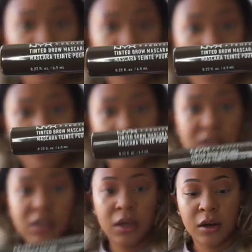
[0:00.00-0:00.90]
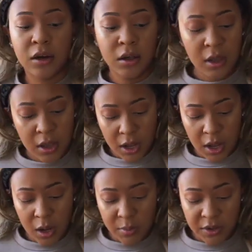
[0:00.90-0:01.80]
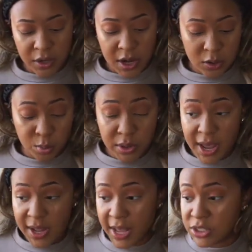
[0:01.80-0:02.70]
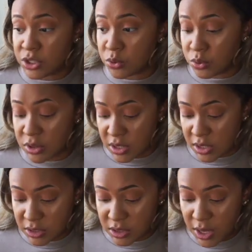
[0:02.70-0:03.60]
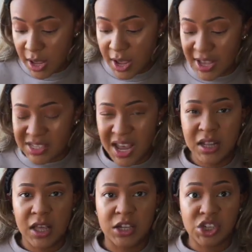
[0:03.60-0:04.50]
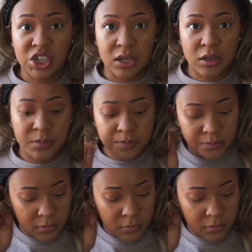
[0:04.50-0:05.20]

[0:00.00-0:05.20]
Brow Mascara in the color black. I just used this as kind of like a gel,